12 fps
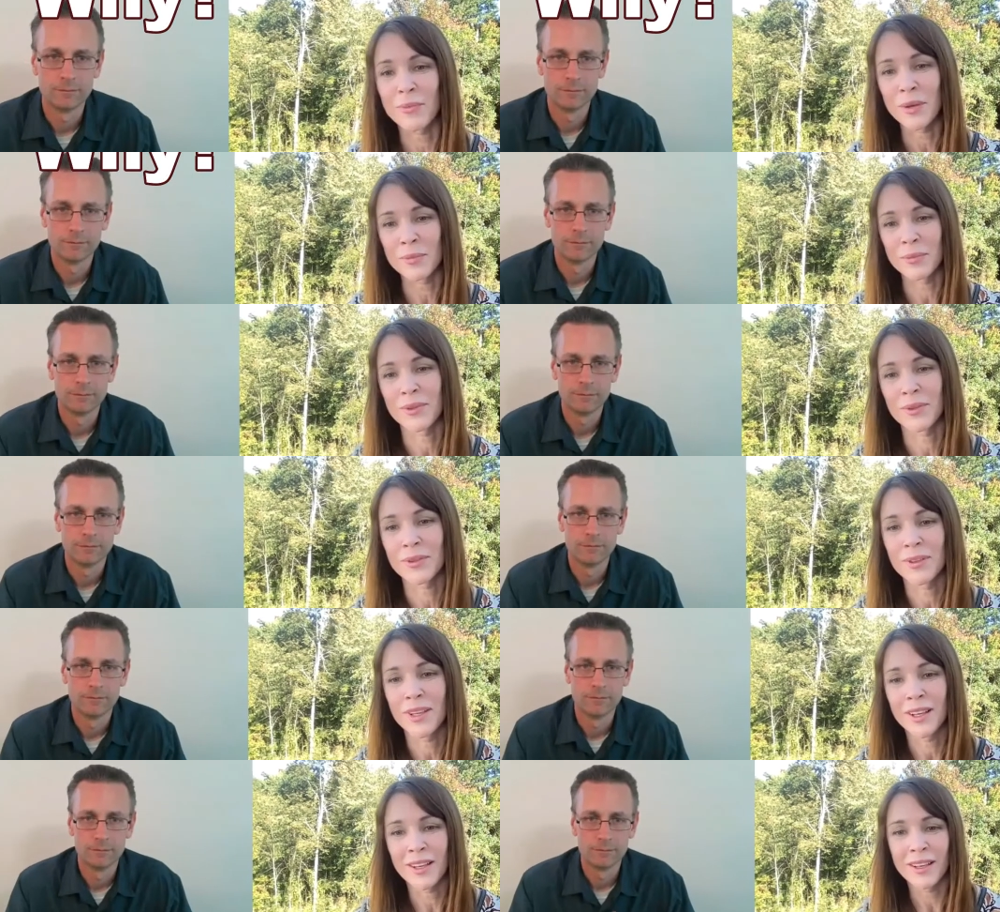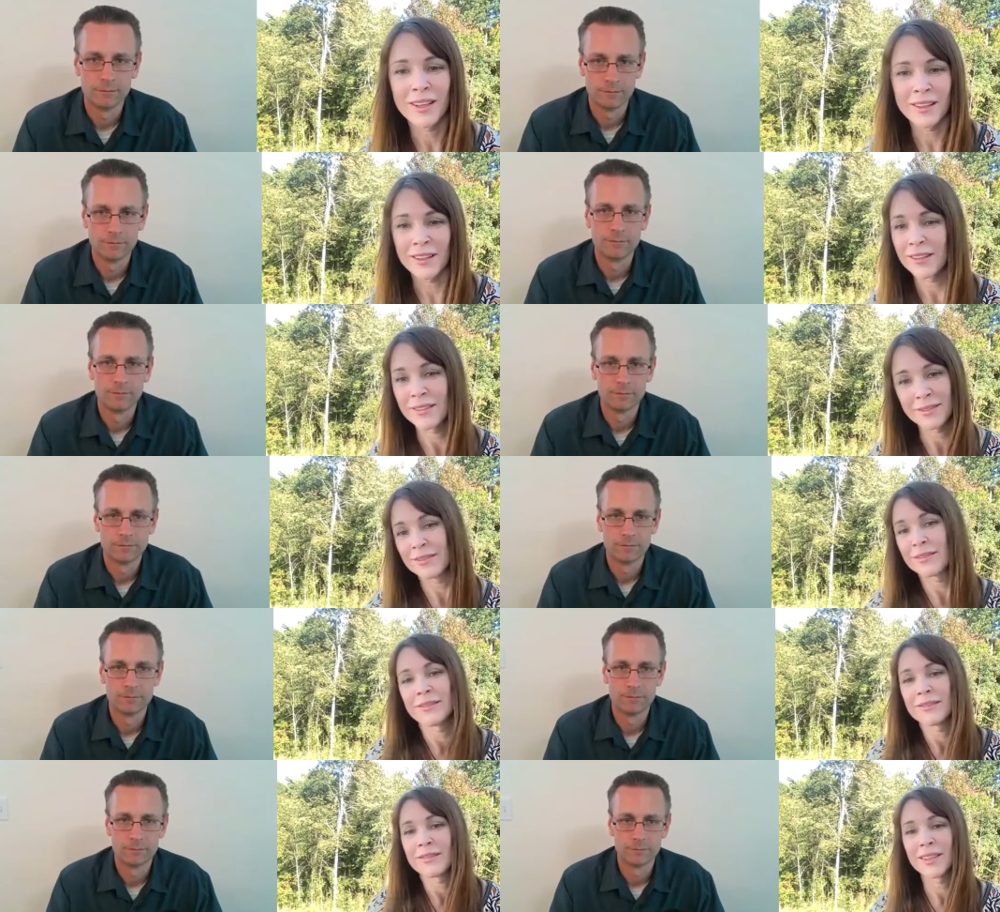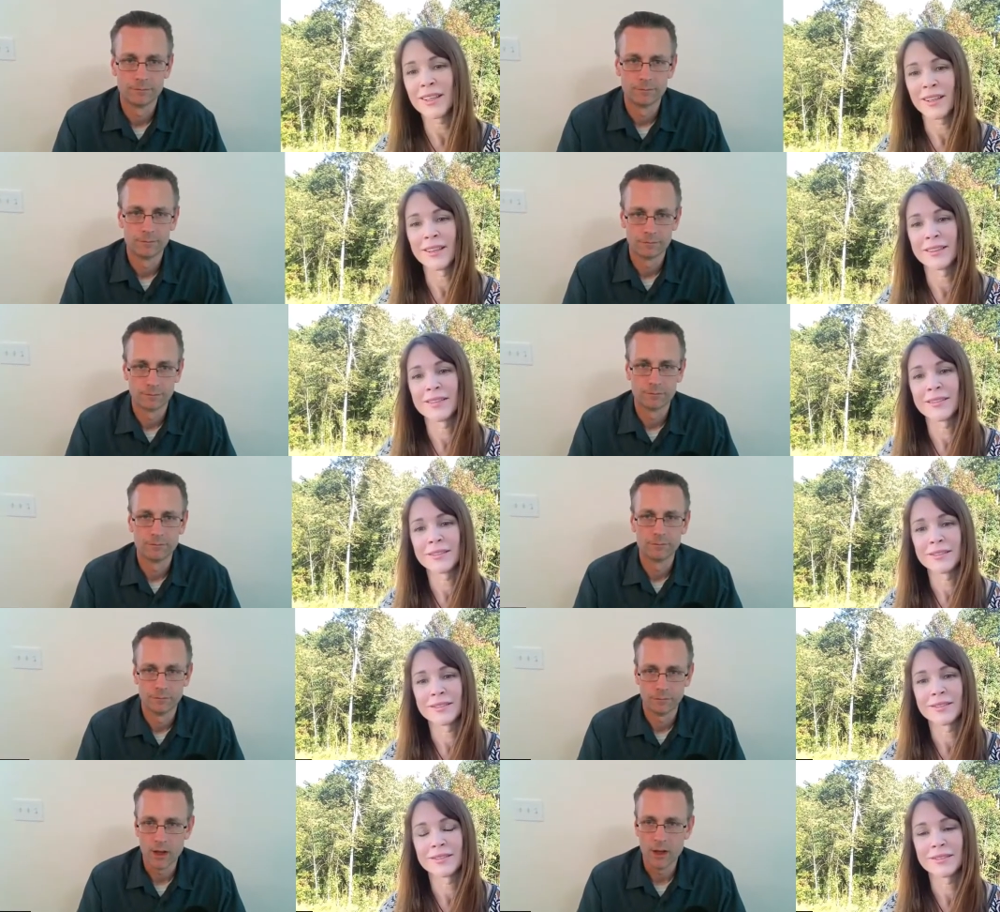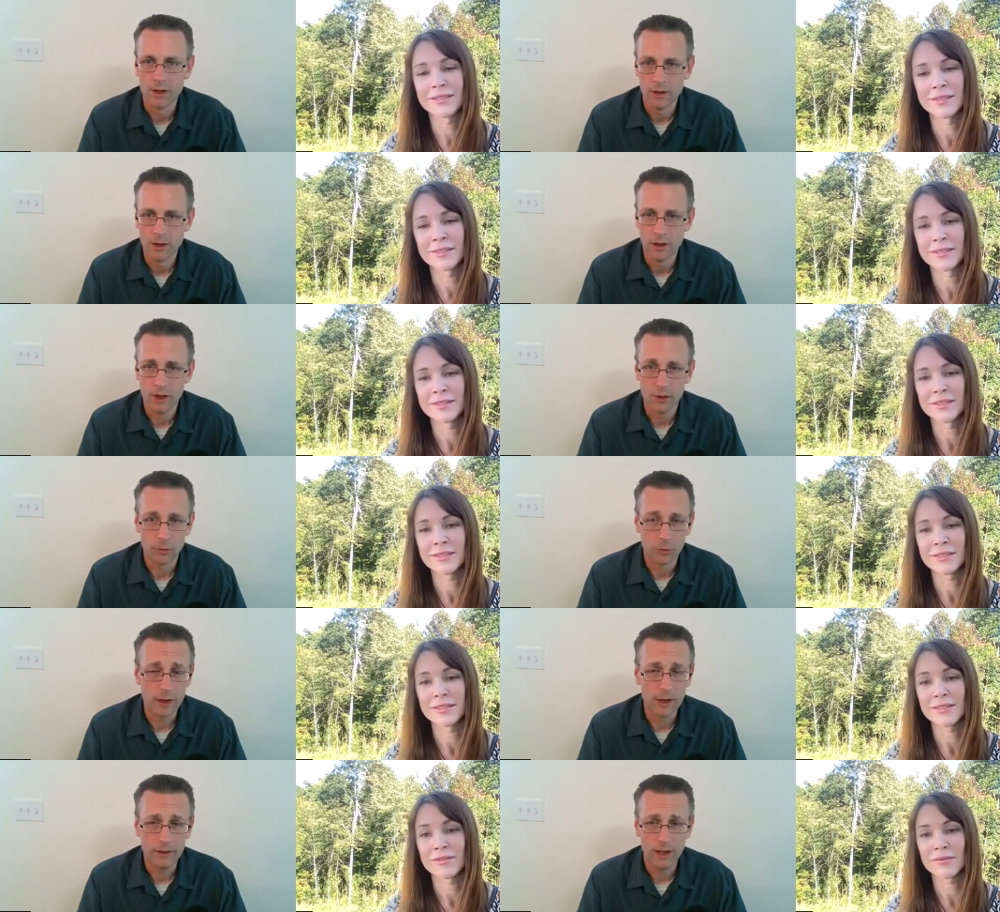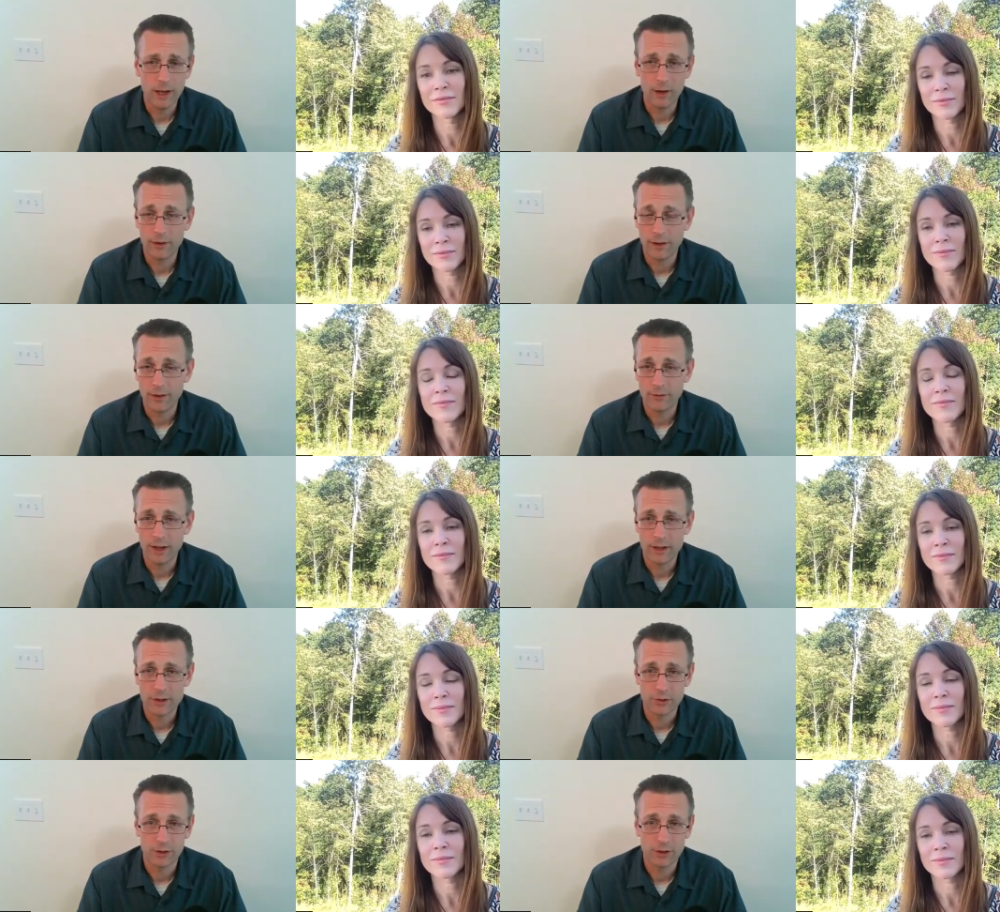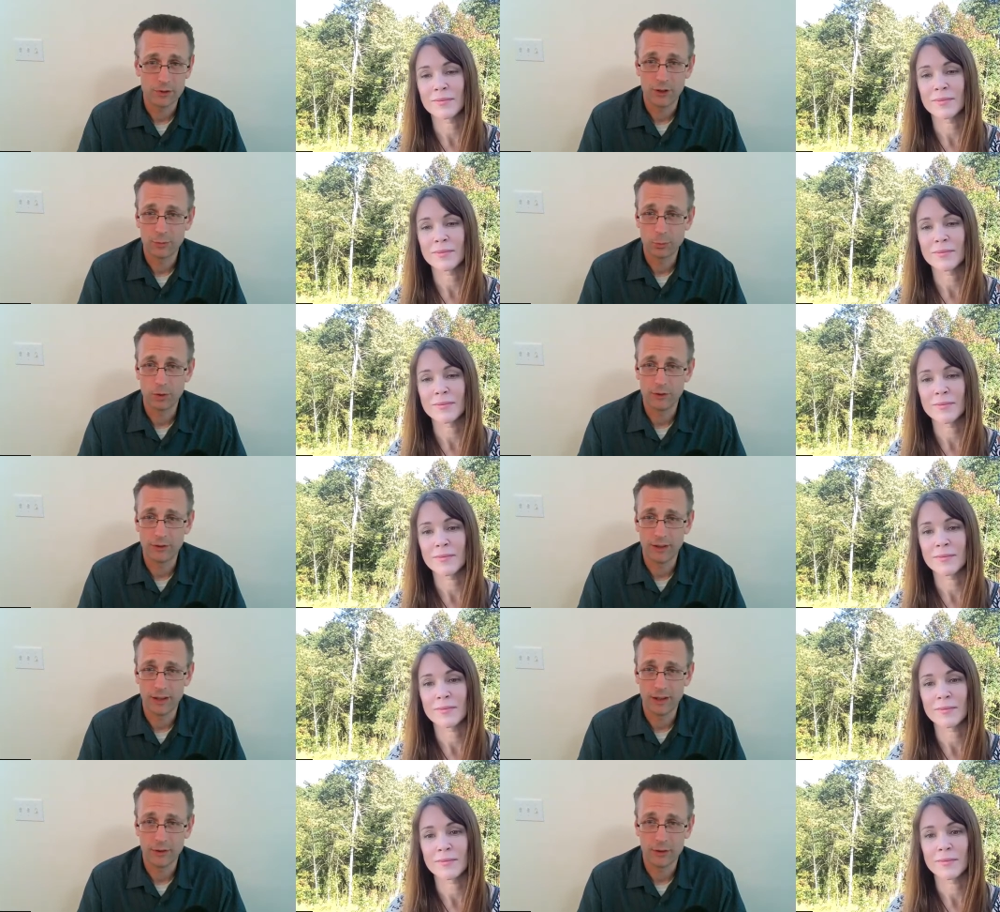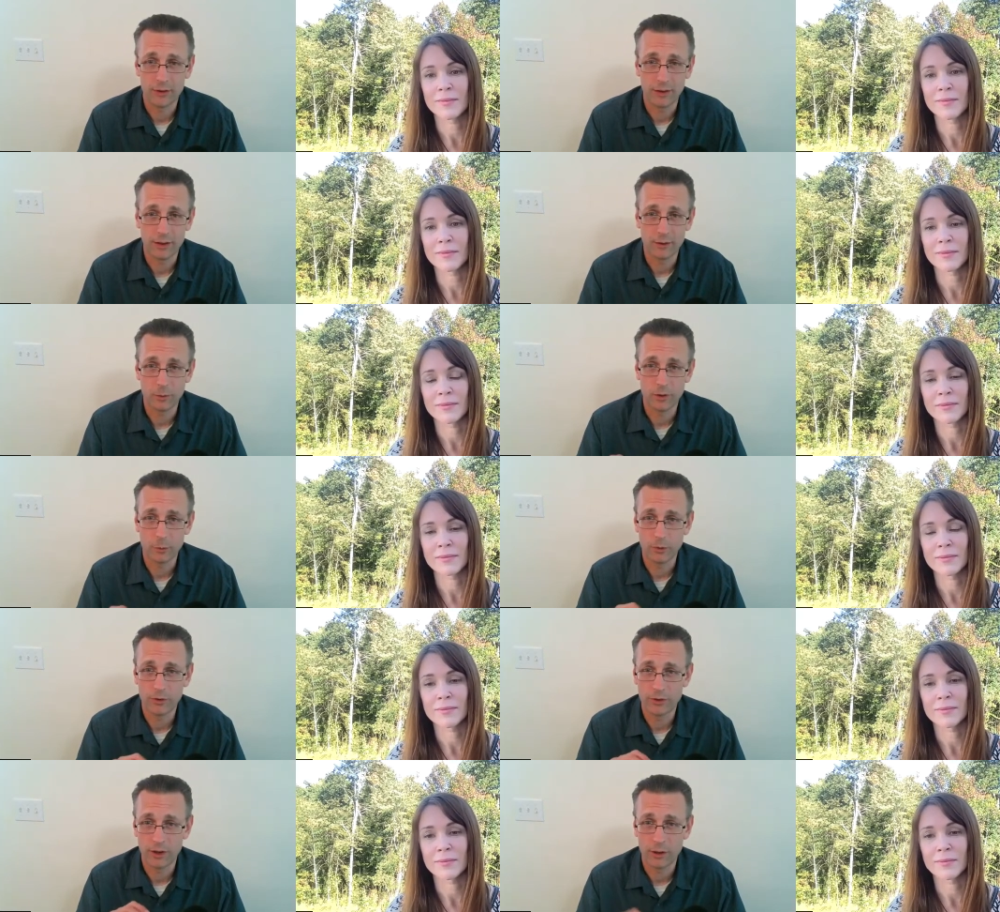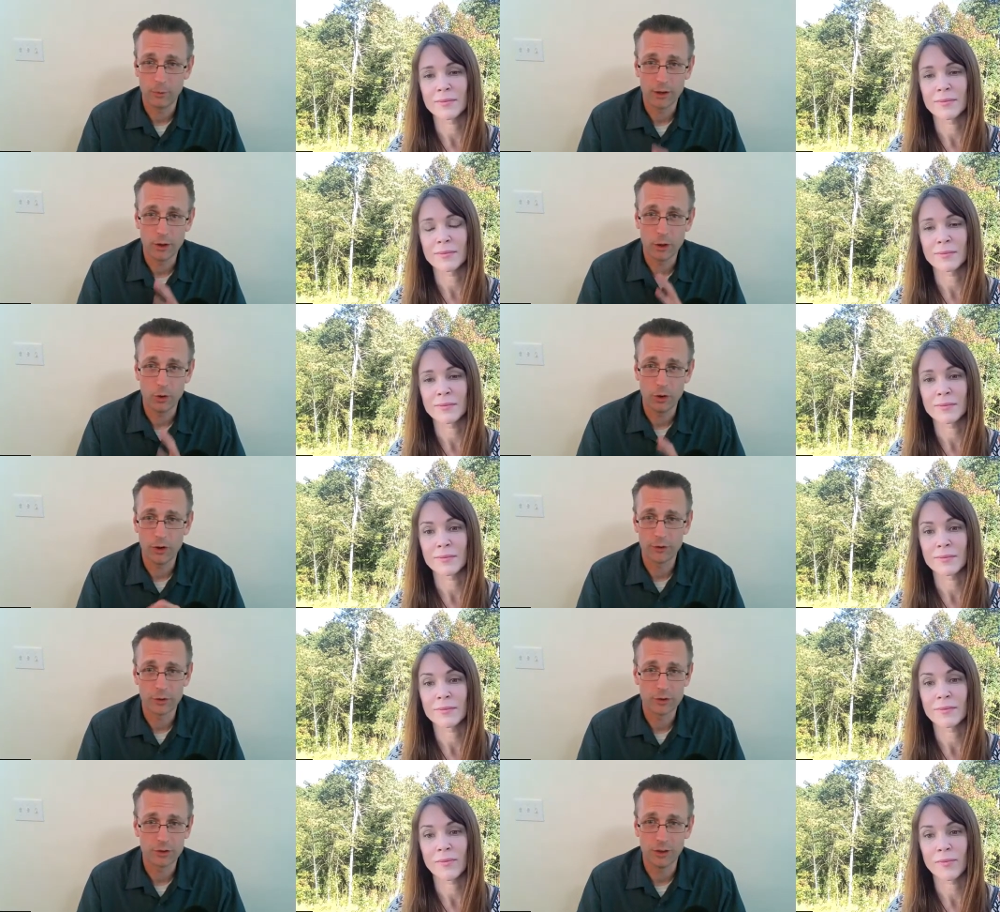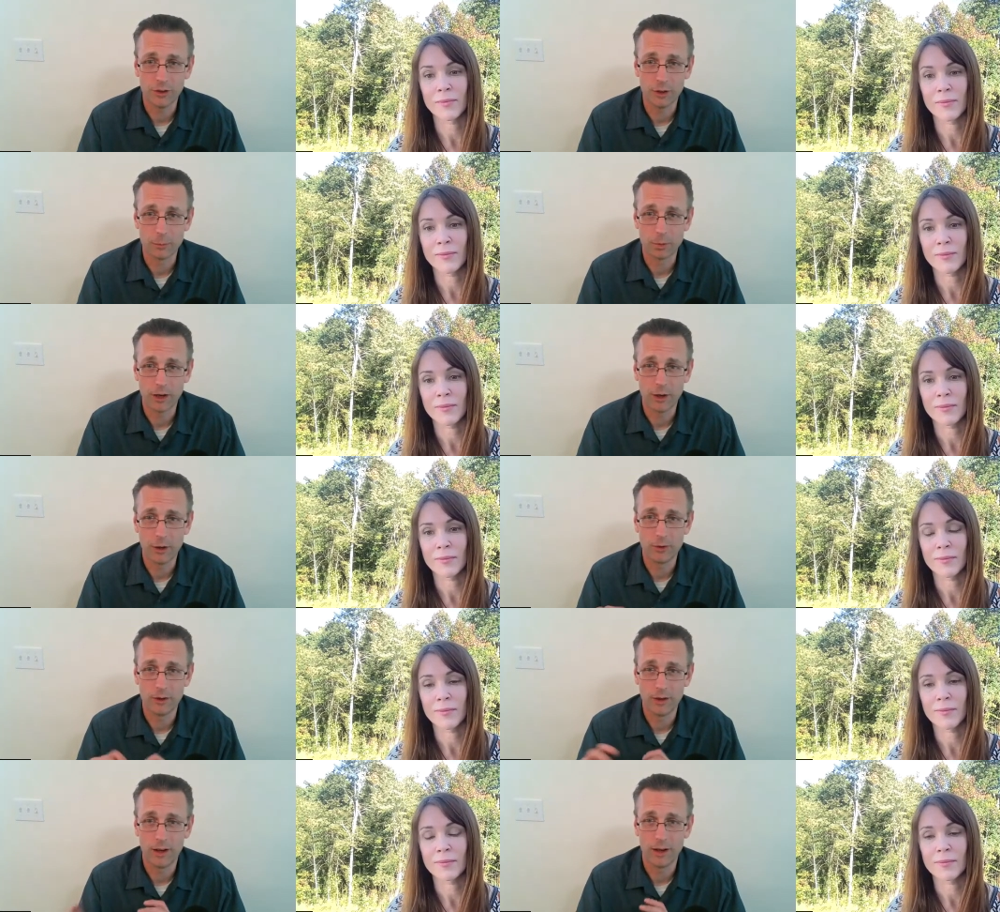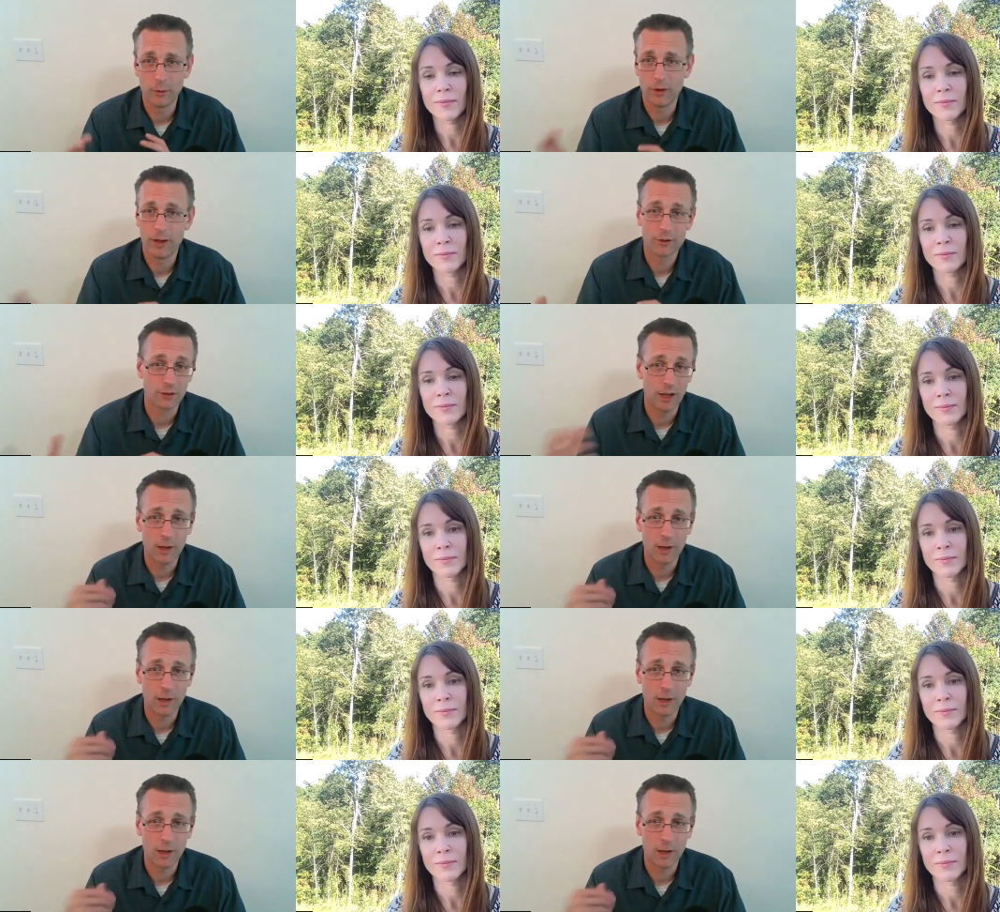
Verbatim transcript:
Speaker 1: people yeah
Speaker 2: Right now, I, have actually just put together a with uh, my co-author Sheila Brown and I. Well, actually,